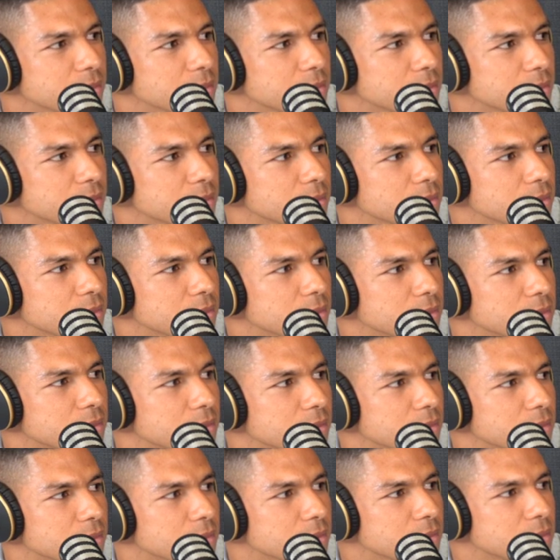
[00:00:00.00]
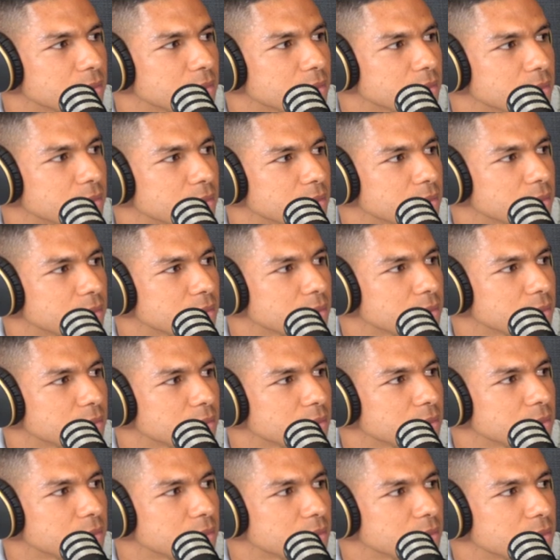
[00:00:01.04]

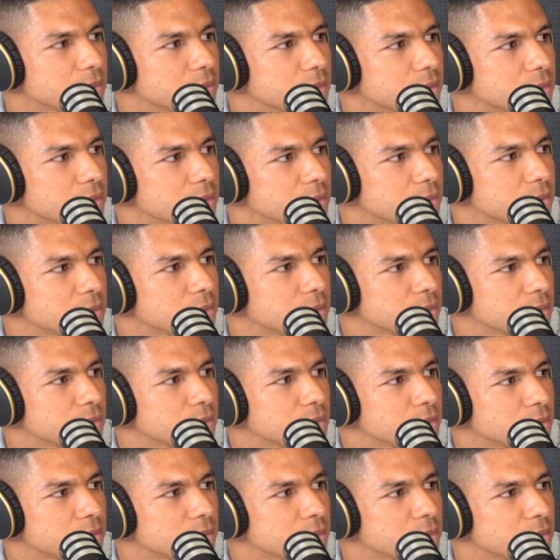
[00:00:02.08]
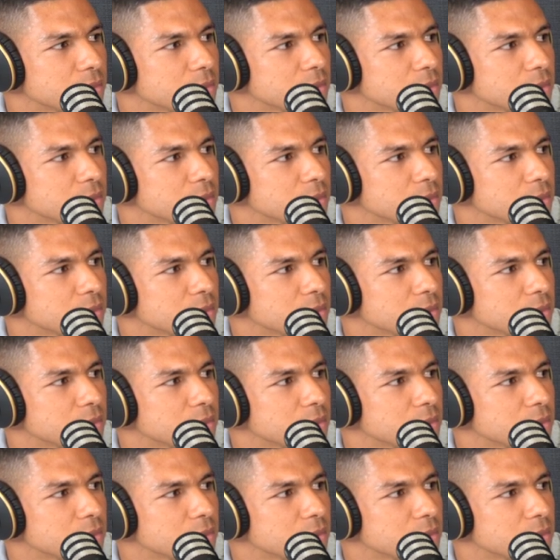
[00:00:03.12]
(silent)